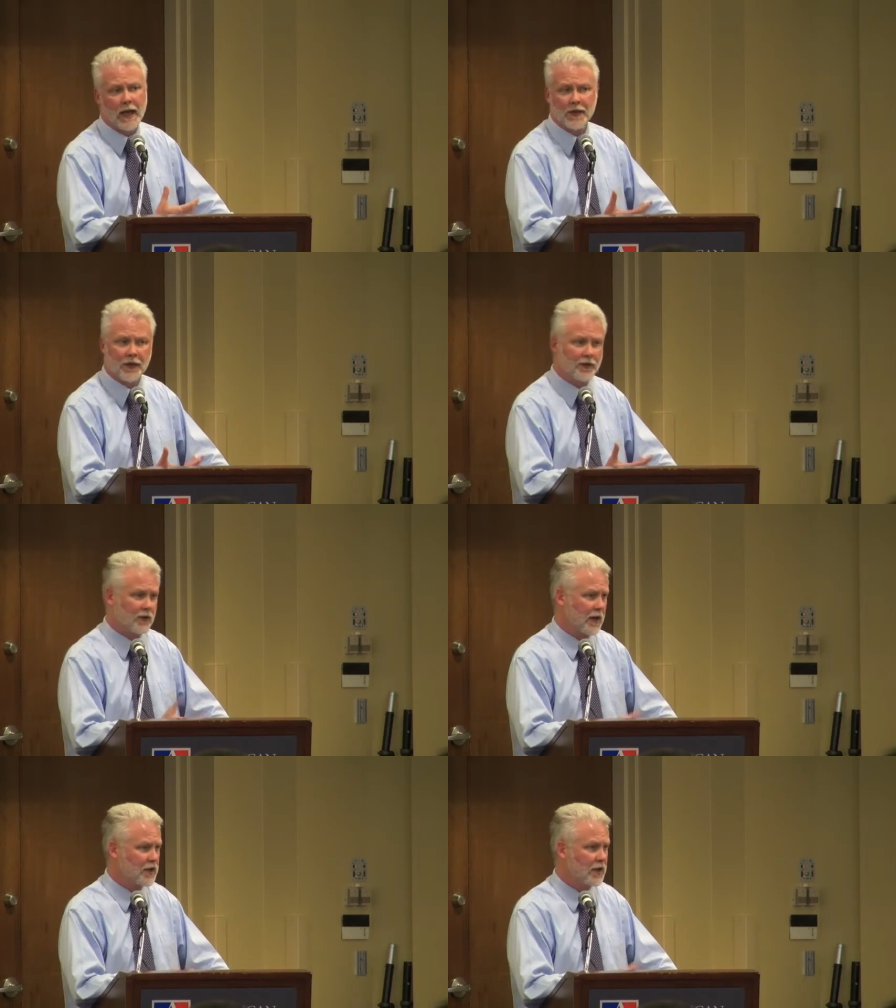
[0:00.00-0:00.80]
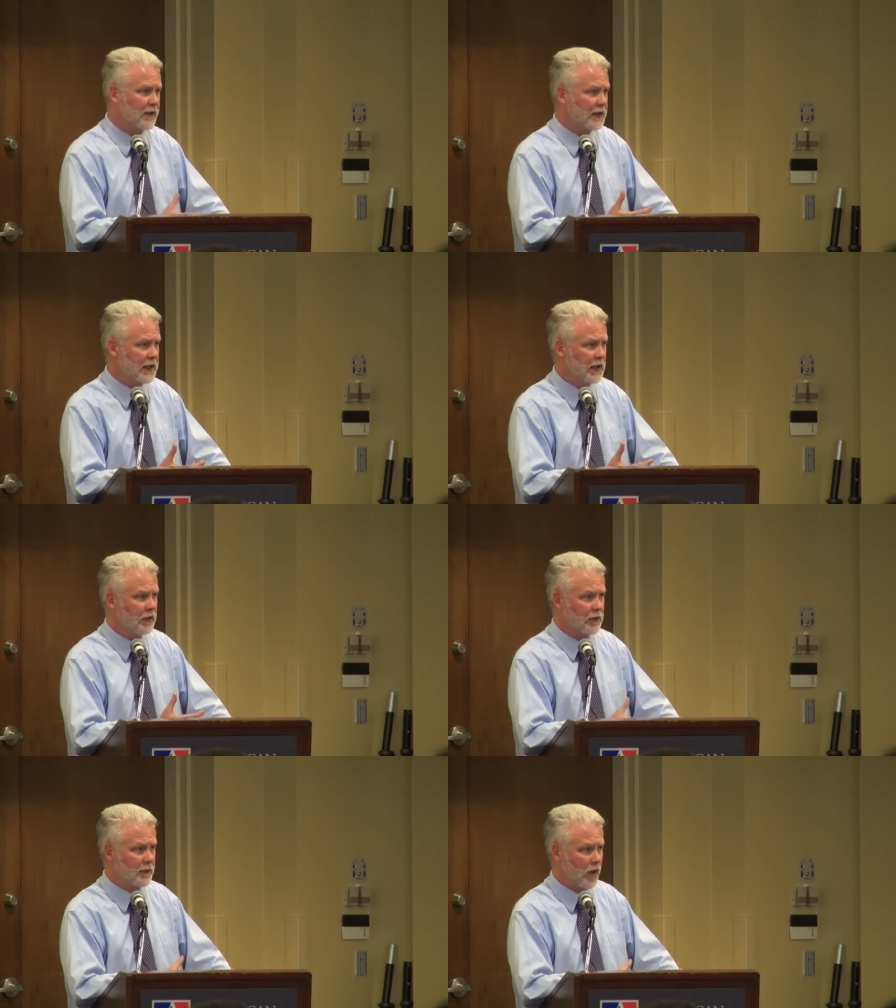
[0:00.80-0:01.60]
at the discretion of a
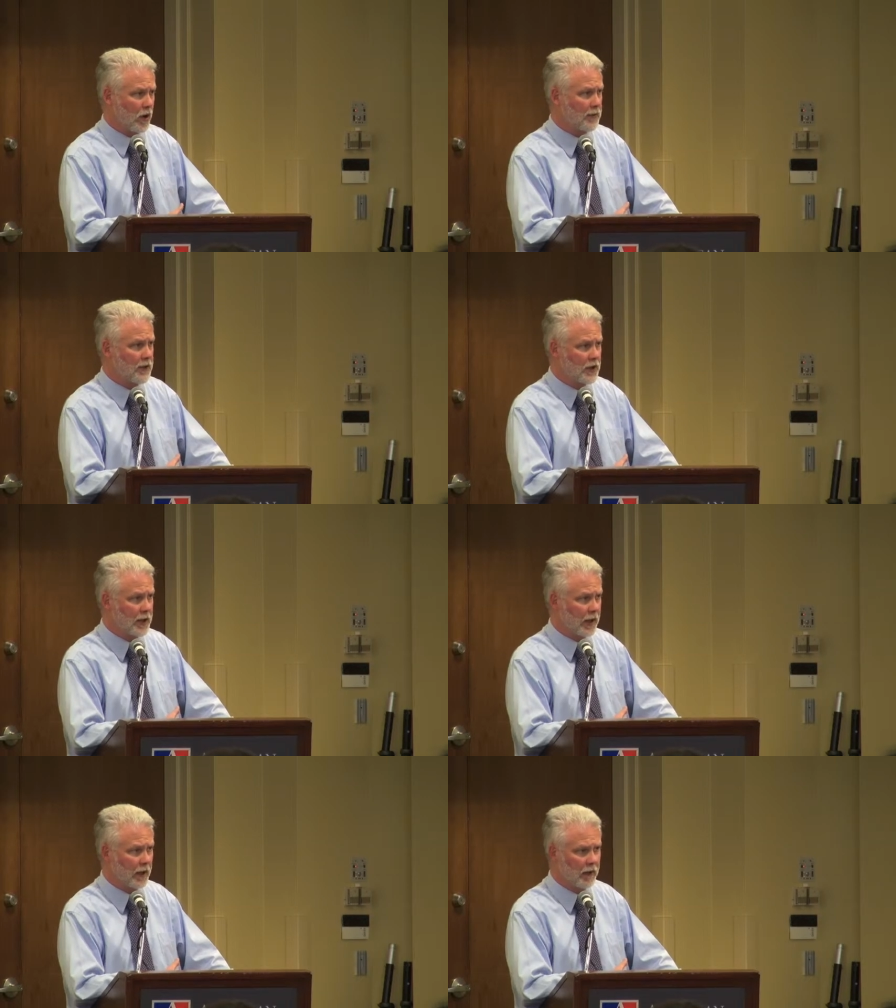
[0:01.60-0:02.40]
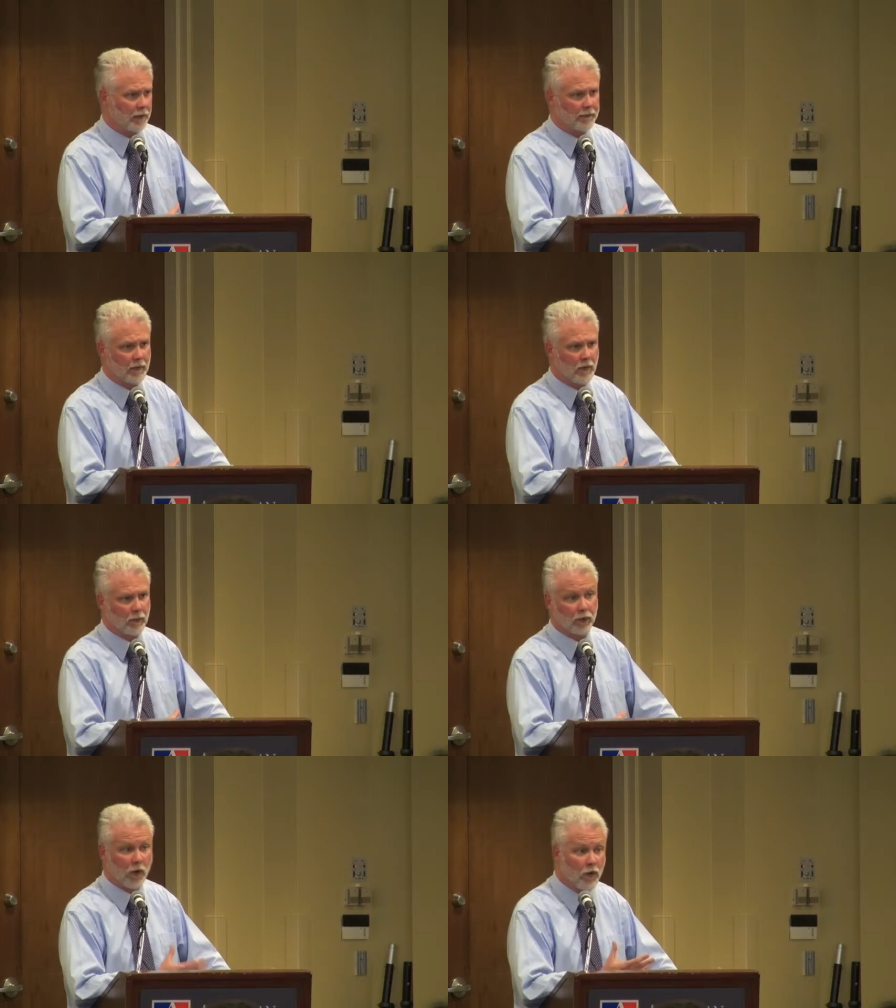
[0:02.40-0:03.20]
dean or department chair or, or
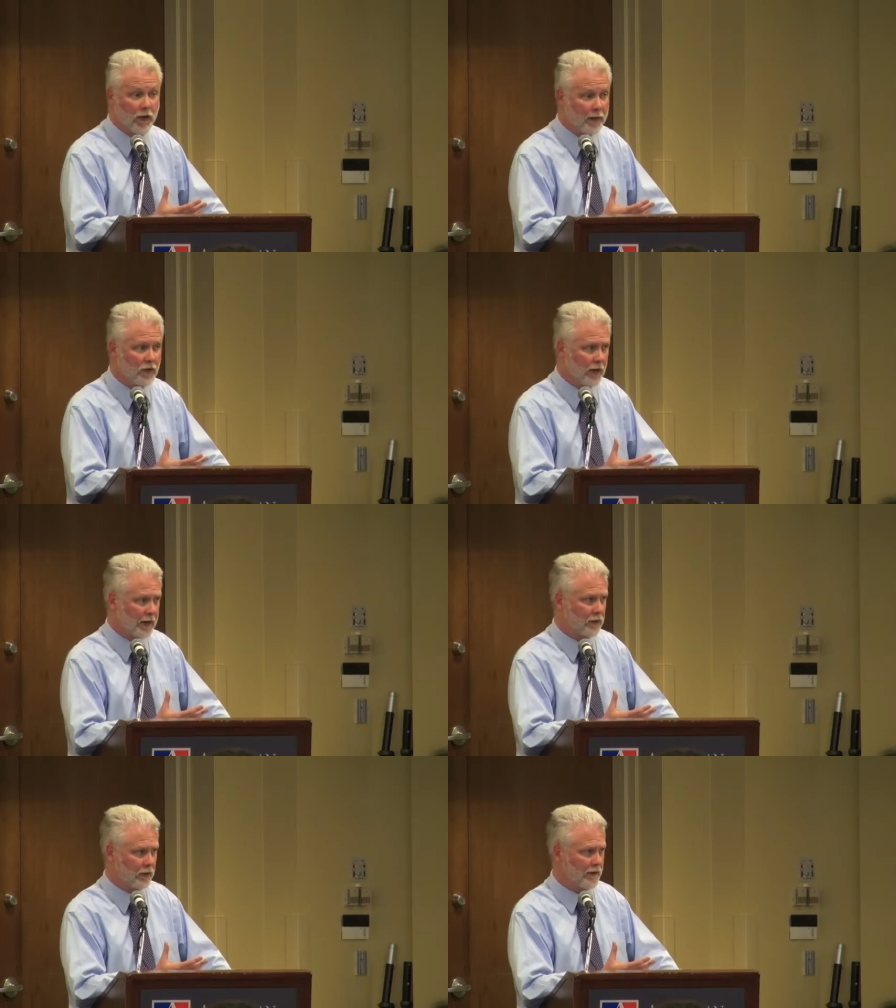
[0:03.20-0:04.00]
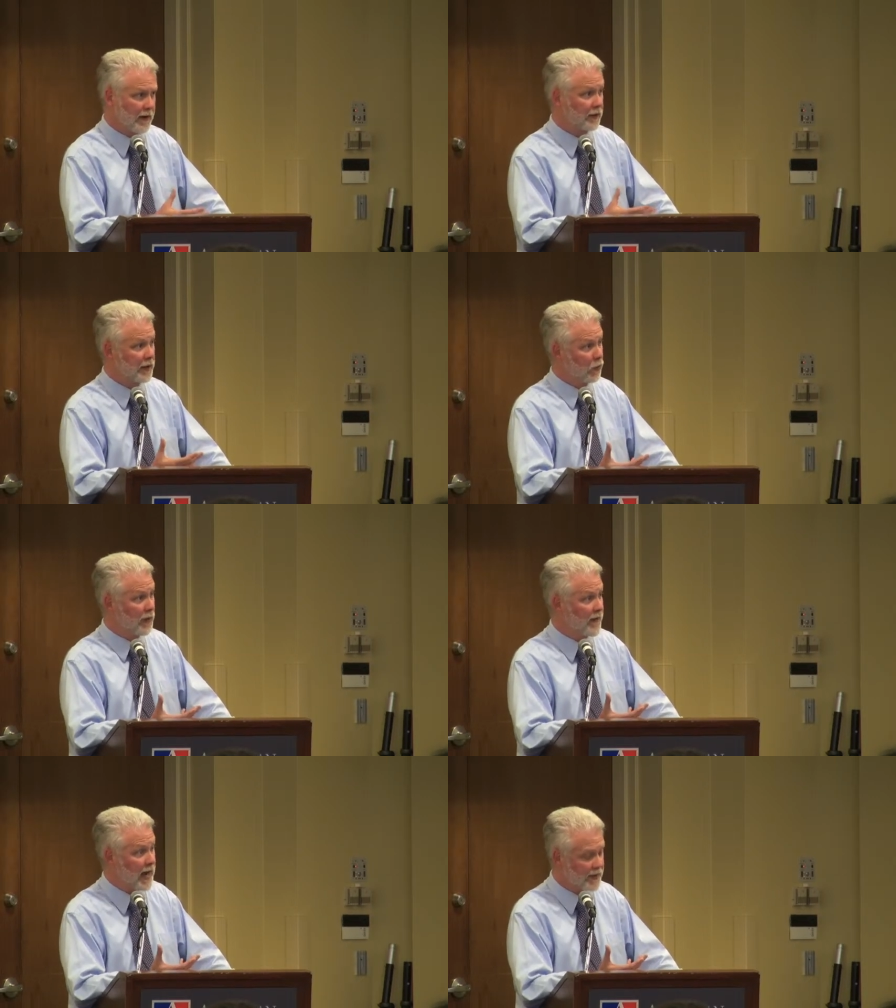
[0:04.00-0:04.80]
program director faculty would
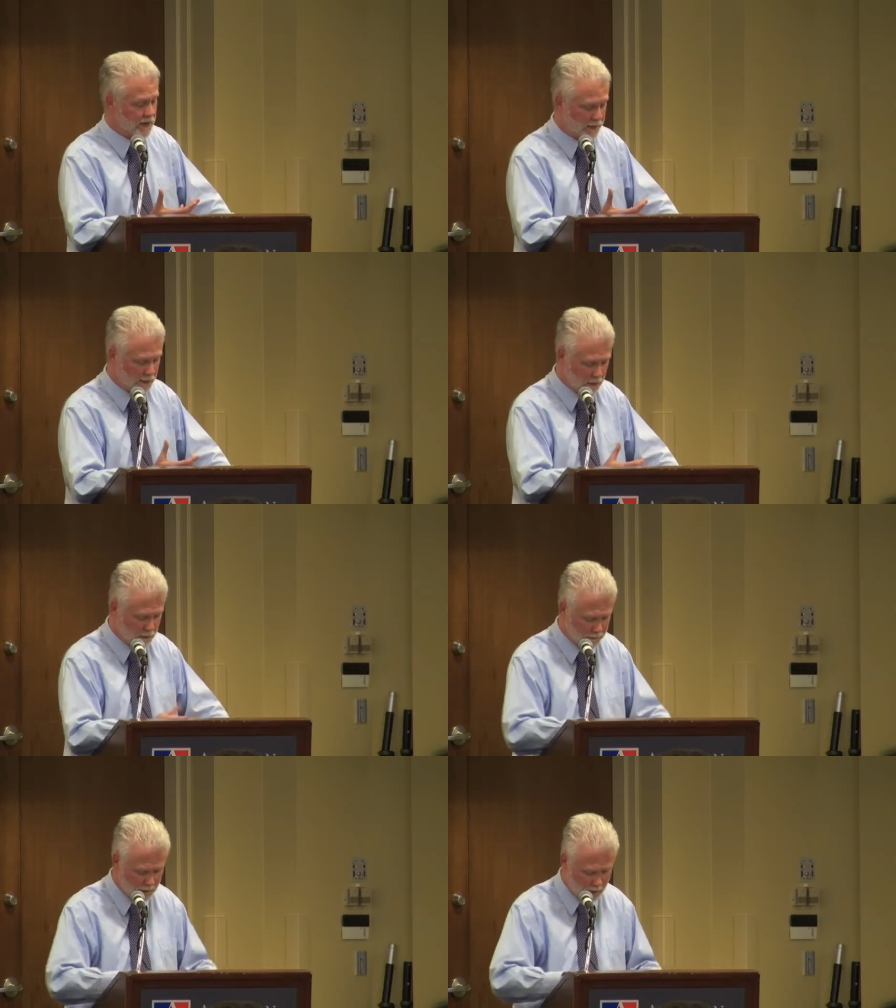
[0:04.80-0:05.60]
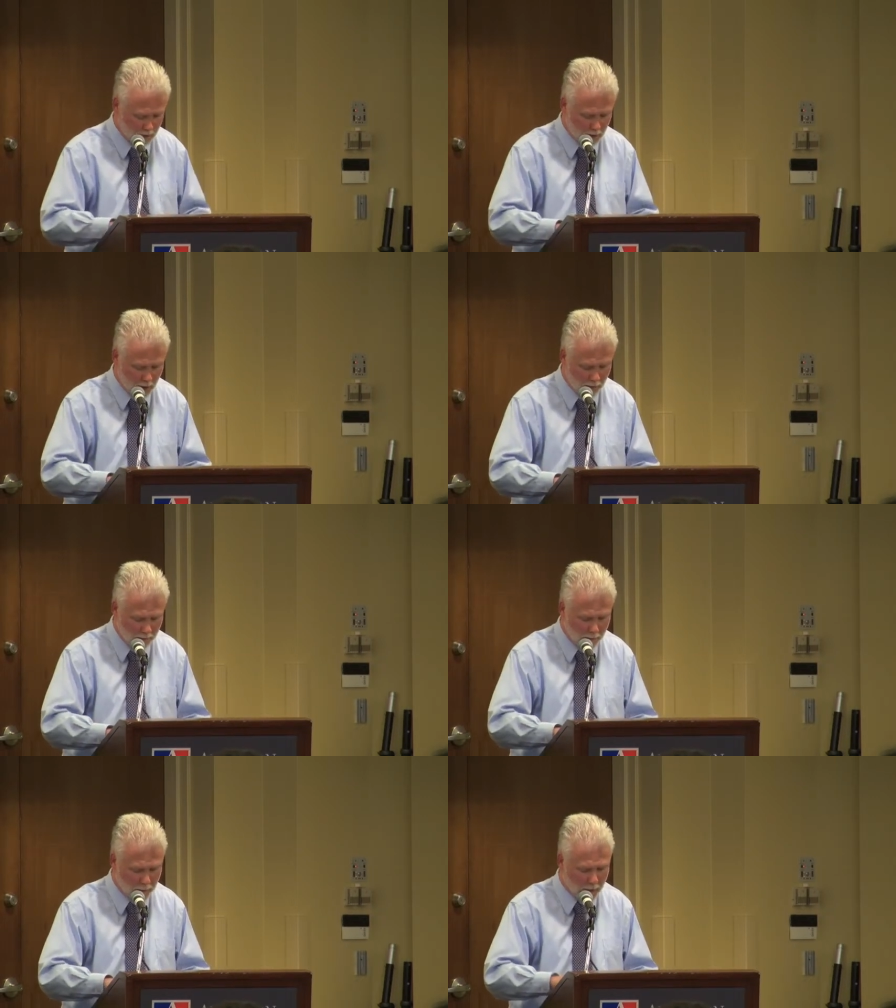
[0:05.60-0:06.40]
have access to,
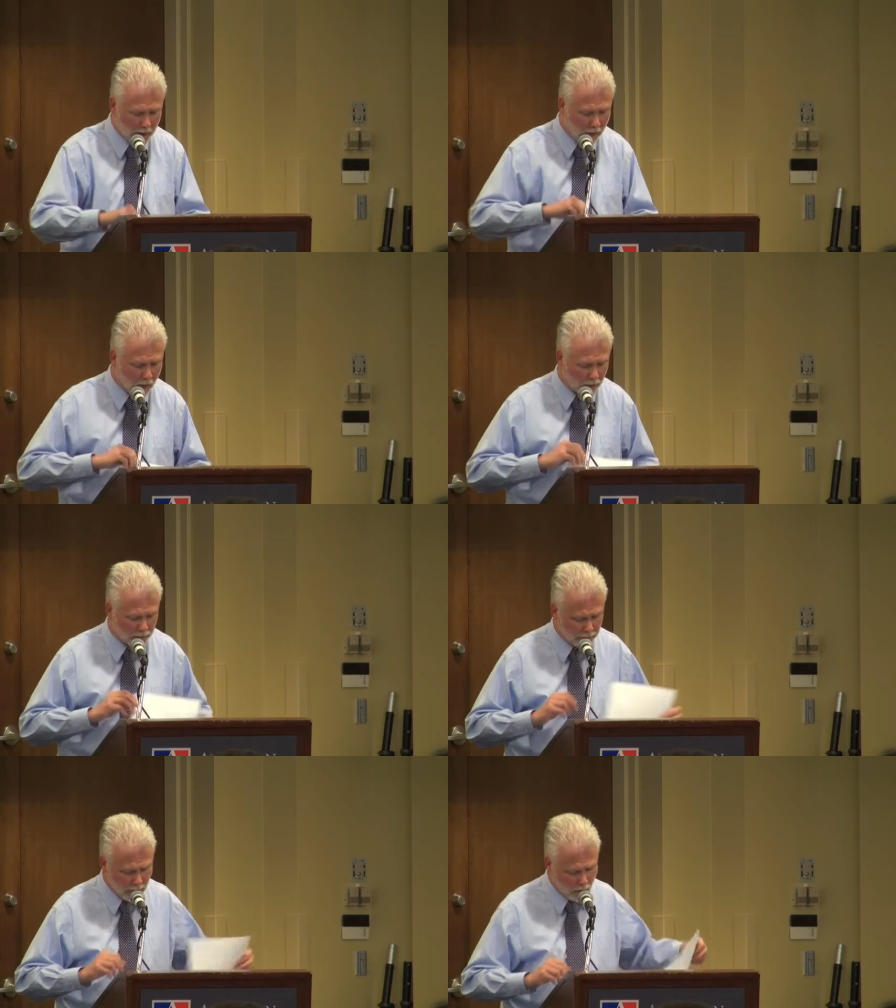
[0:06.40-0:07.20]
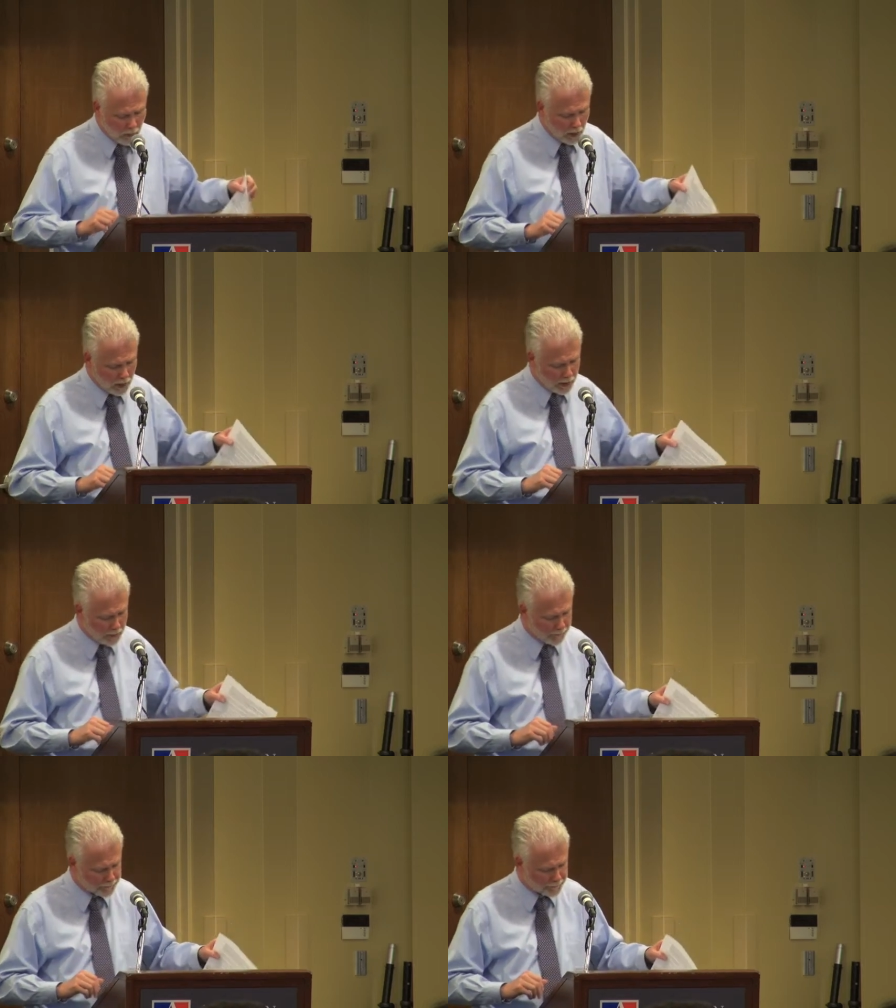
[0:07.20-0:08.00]
but also
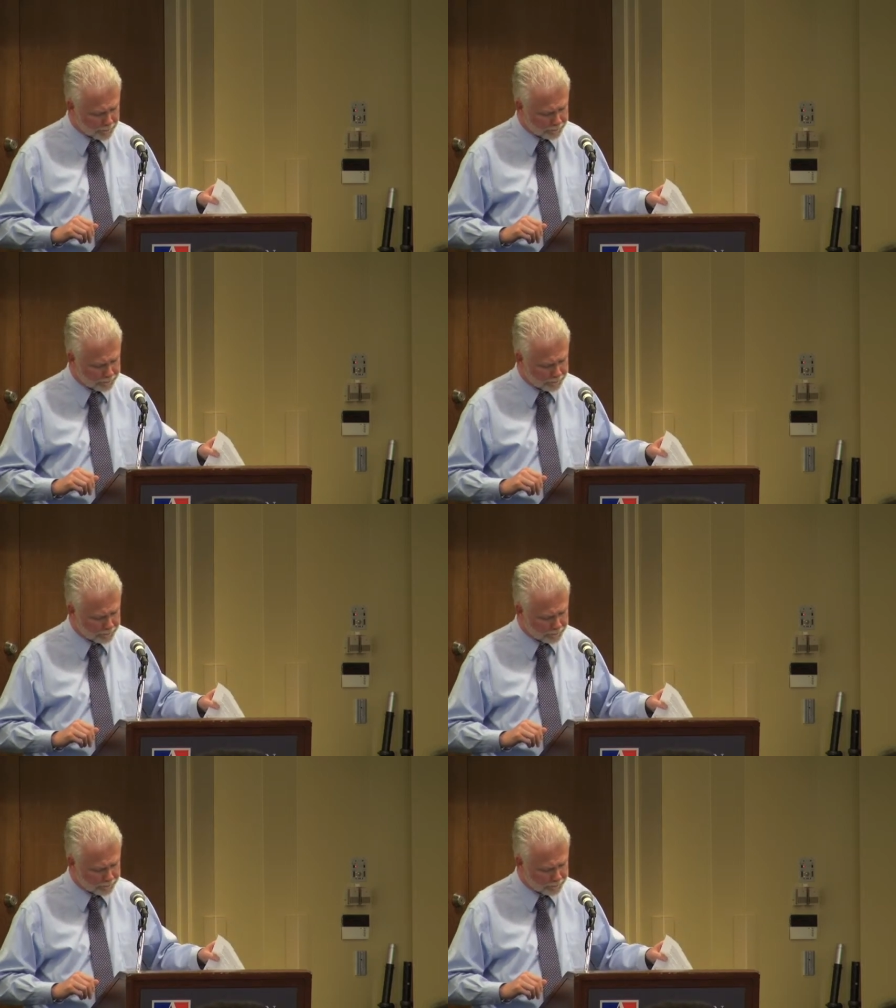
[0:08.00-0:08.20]
um,